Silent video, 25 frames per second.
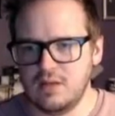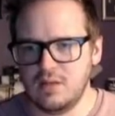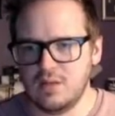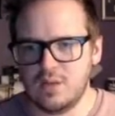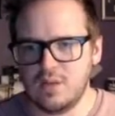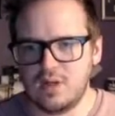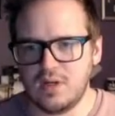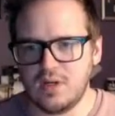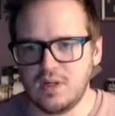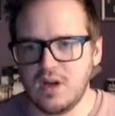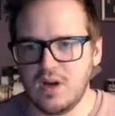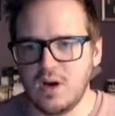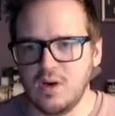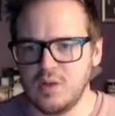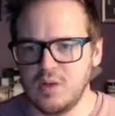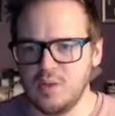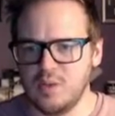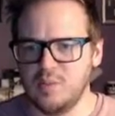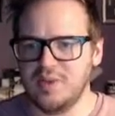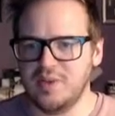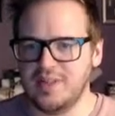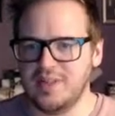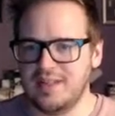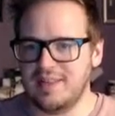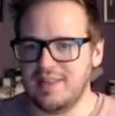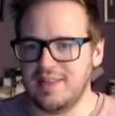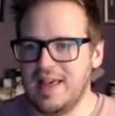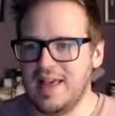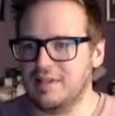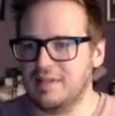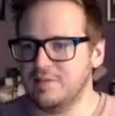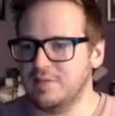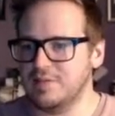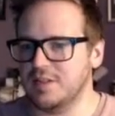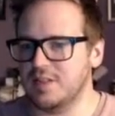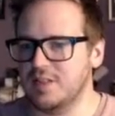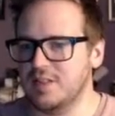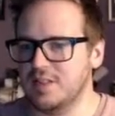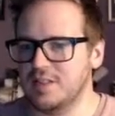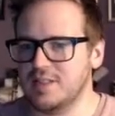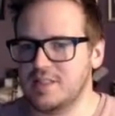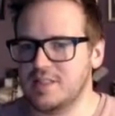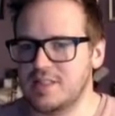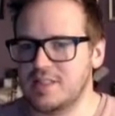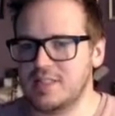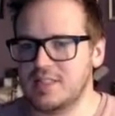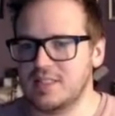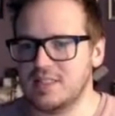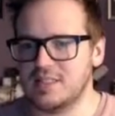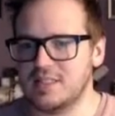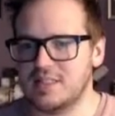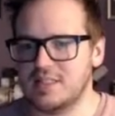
What? Are, oh, they're building that first.